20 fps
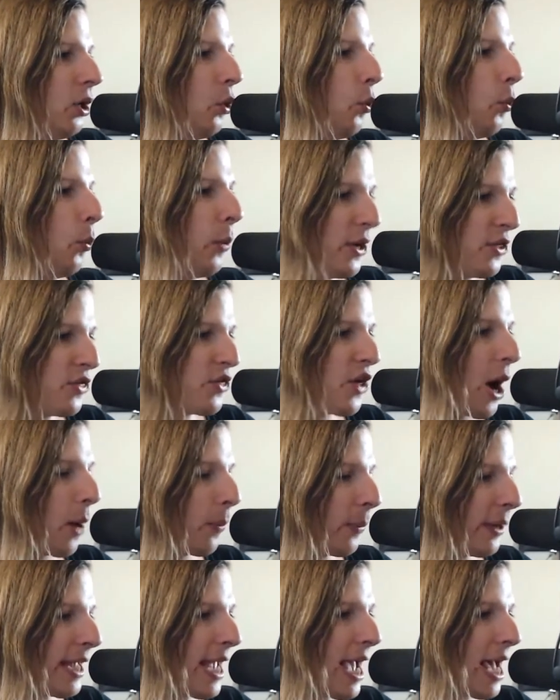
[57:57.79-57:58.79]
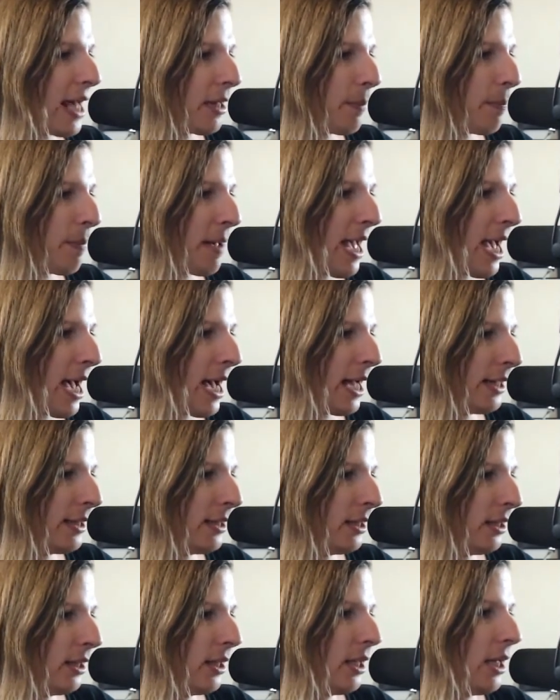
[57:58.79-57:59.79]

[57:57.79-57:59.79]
We thought we had it bad.